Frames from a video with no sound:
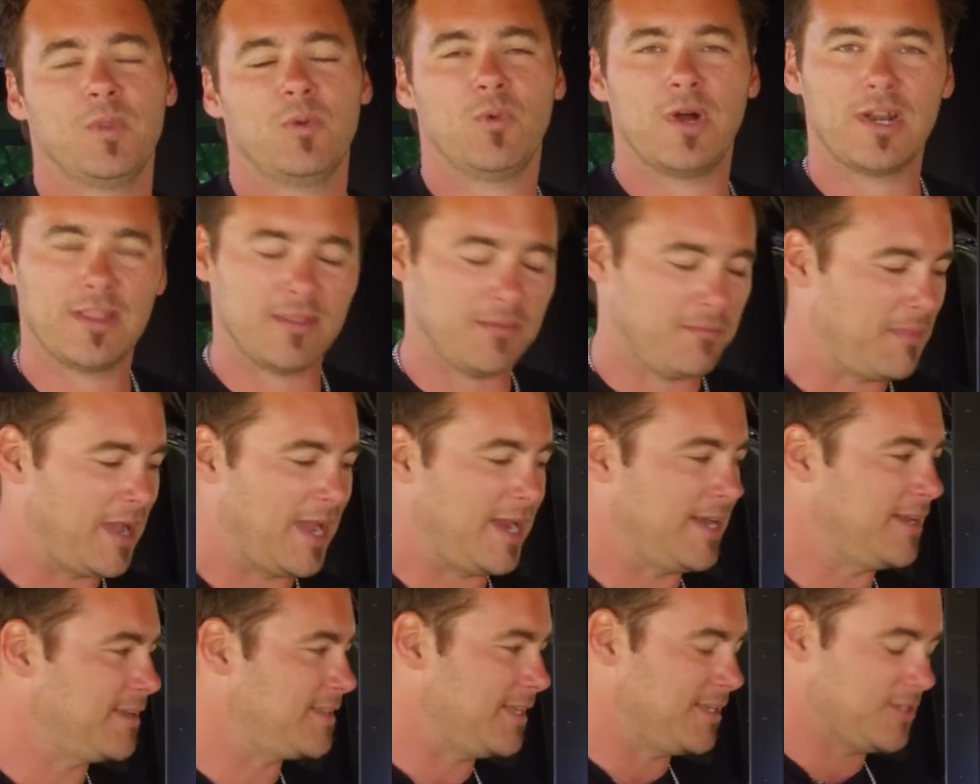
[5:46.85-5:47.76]
One of the
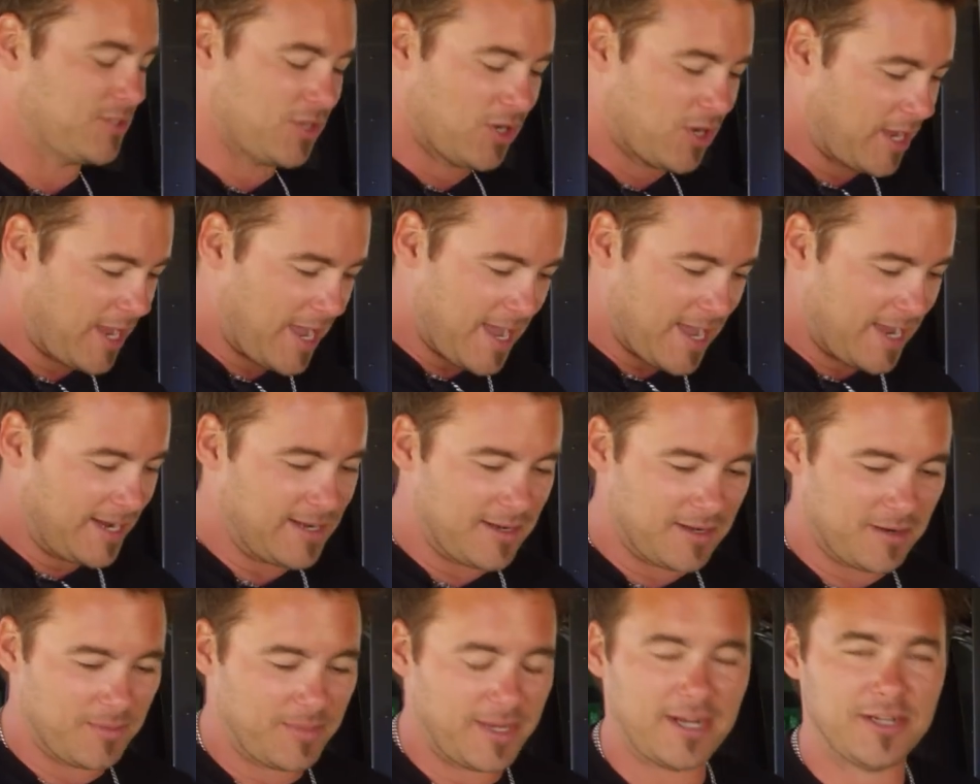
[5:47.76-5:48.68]
main things I
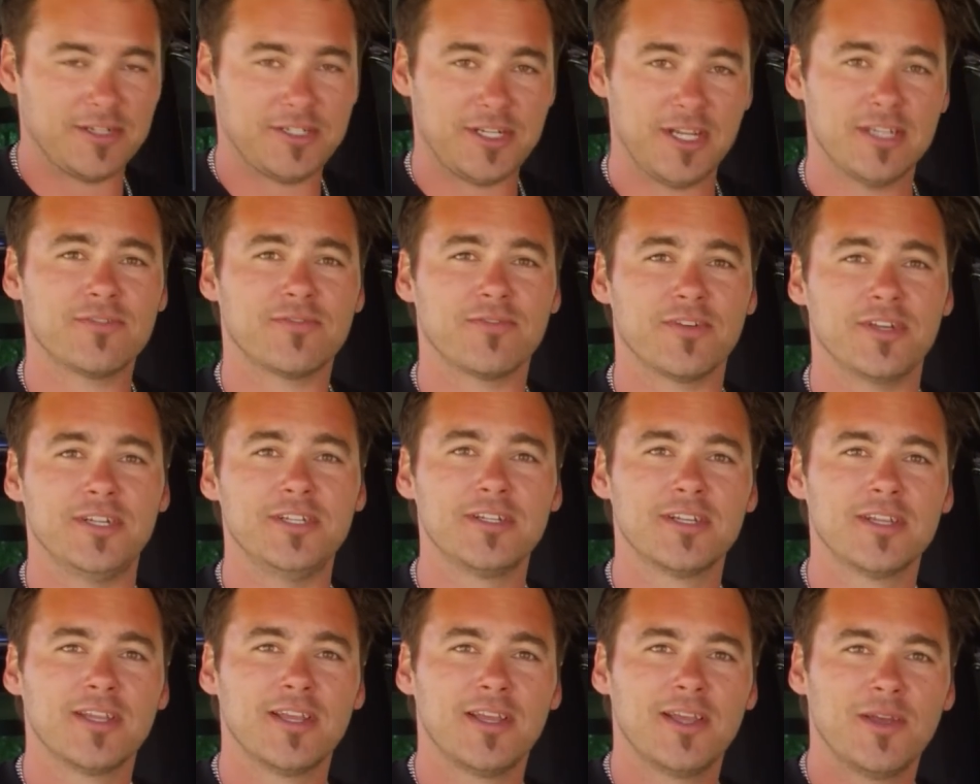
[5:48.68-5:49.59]
hated about a chest fridge
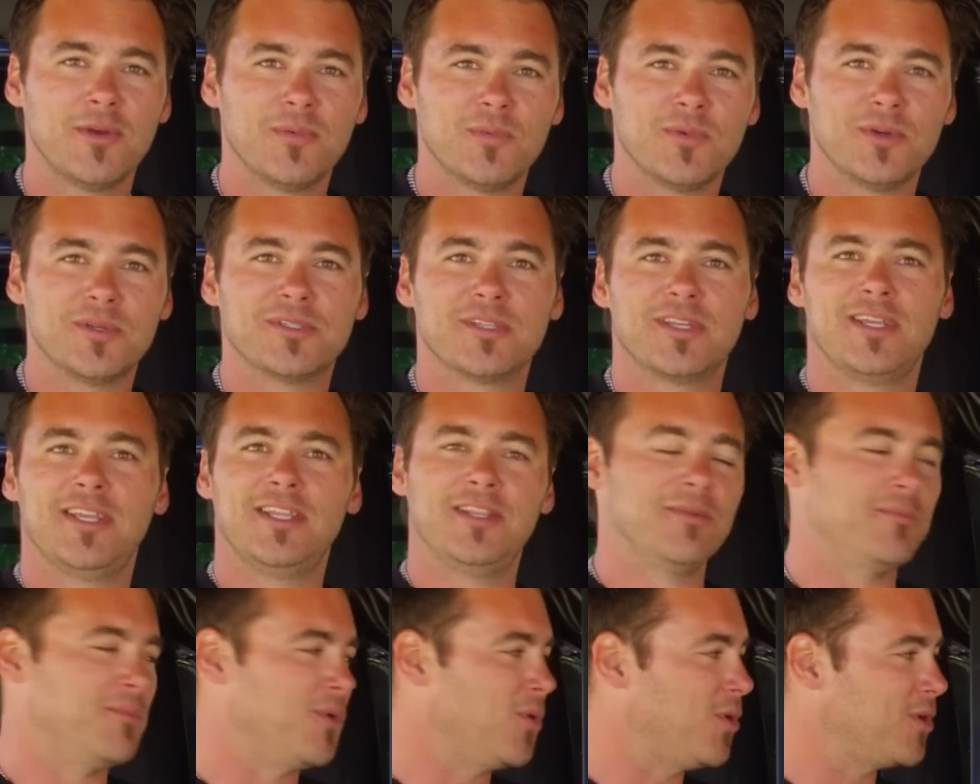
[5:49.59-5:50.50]
was that in
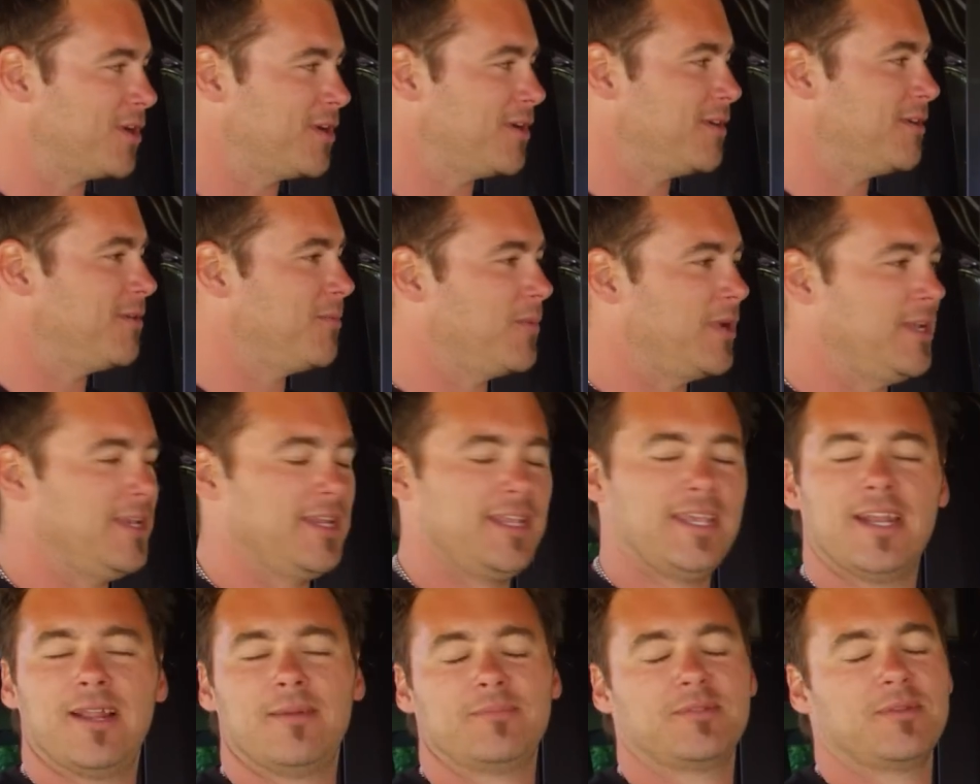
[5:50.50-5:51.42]
the morning, when you
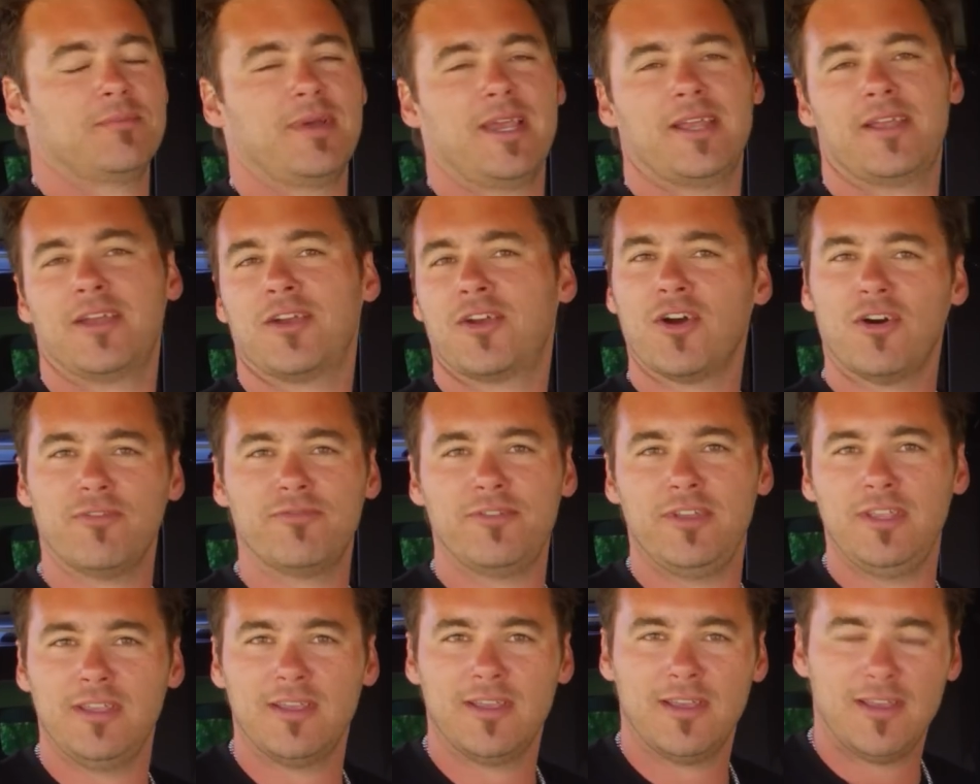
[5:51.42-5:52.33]
get up to make a
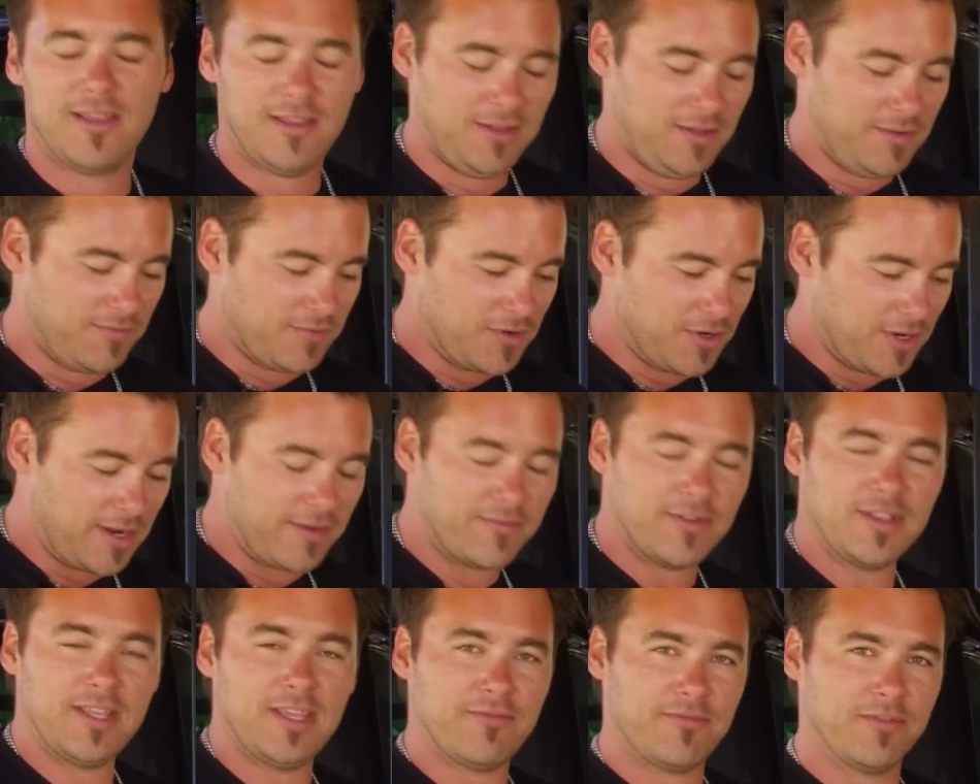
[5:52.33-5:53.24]
coffee, you've got
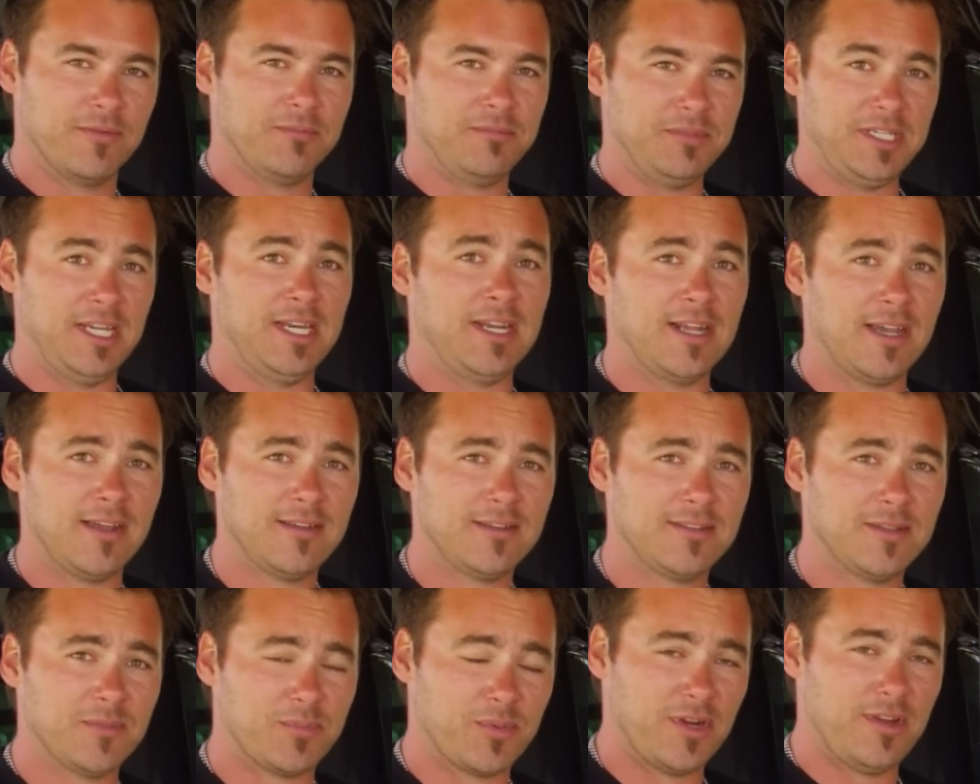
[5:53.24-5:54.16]
everything from dinner
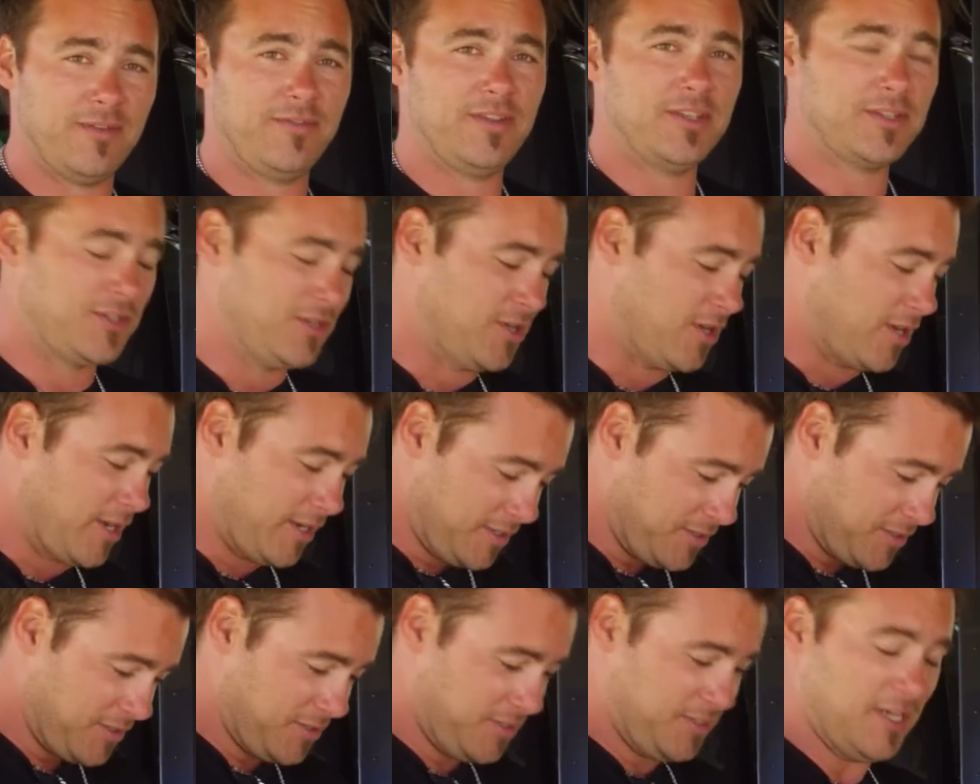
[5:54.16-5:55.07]
the previous night
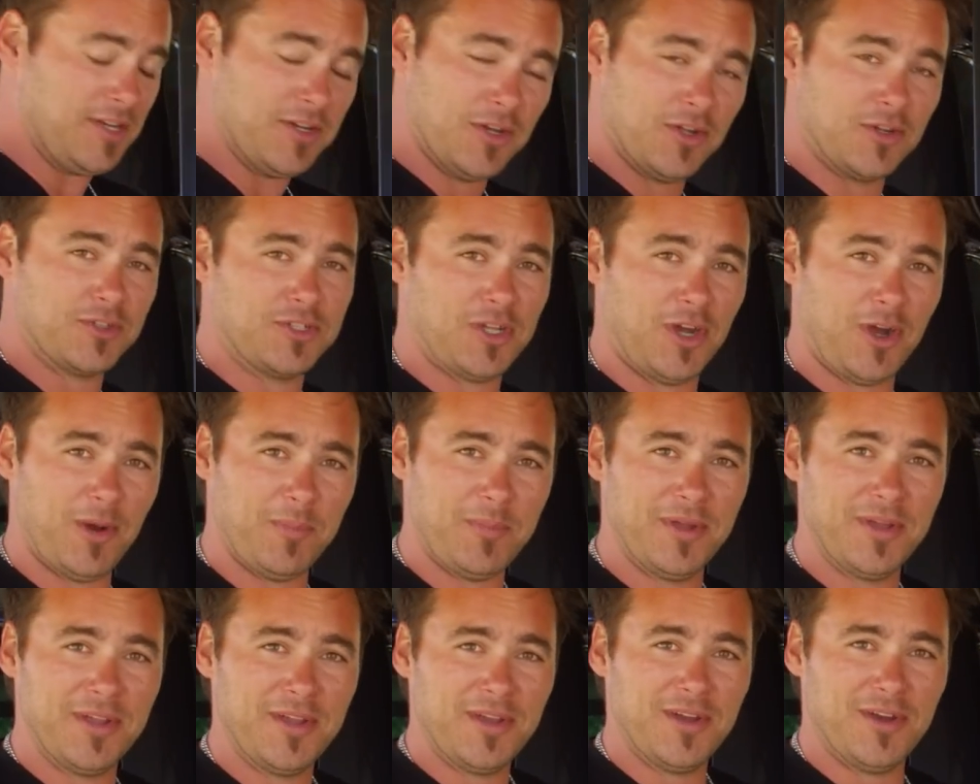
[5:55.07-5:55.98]
sitting on top
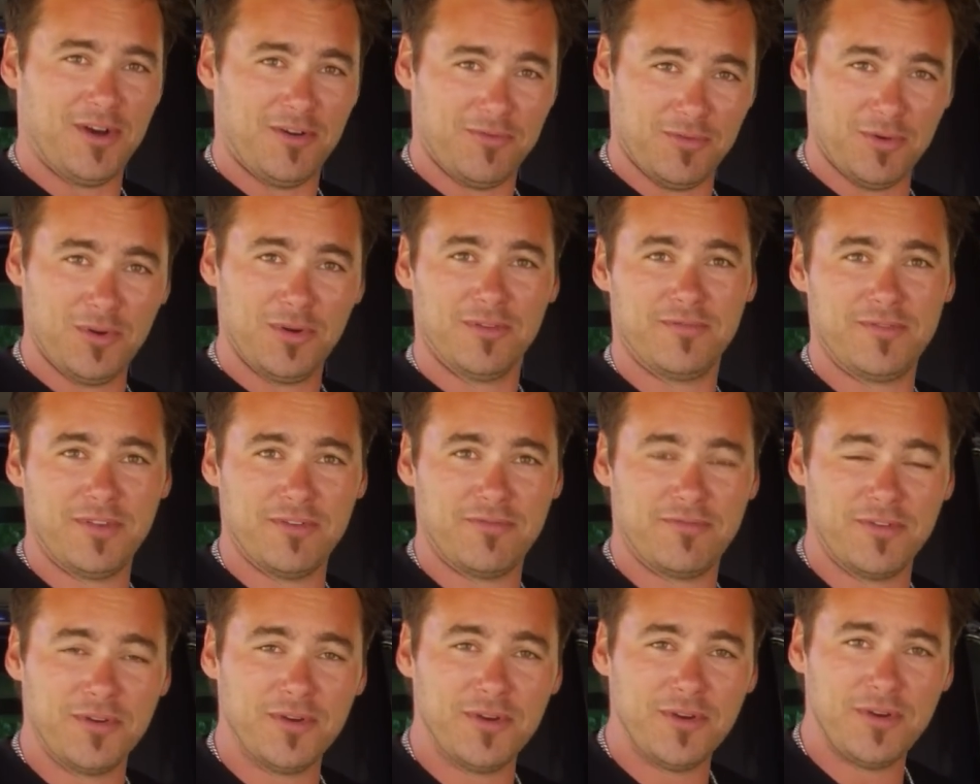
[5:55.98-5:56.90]
of all of your
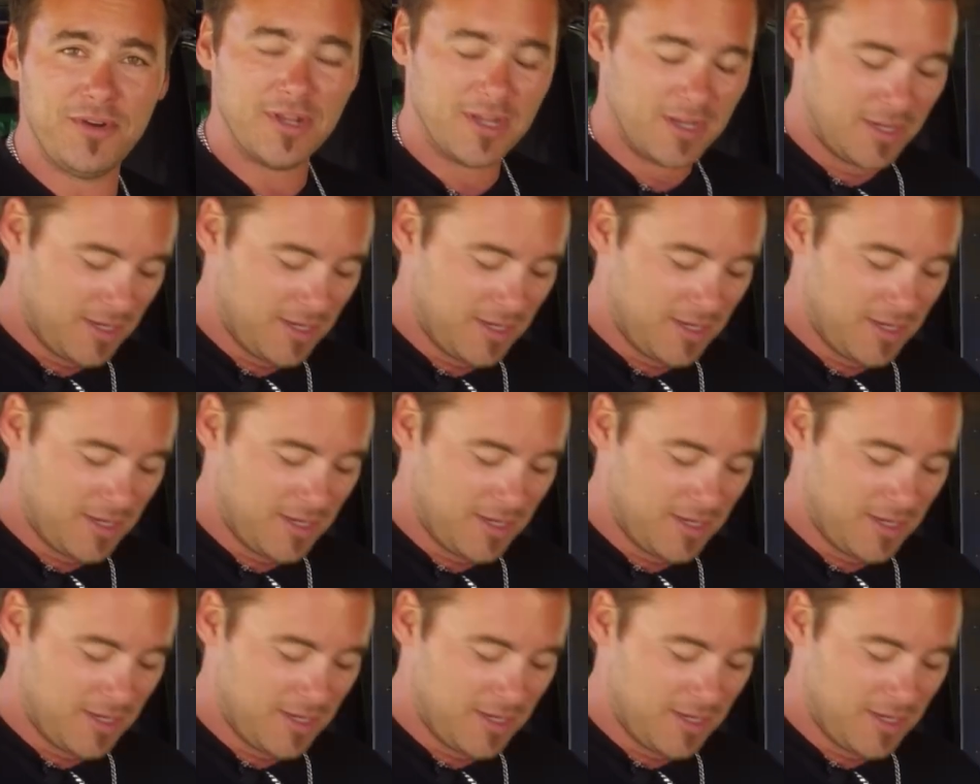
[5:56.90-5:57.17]
food.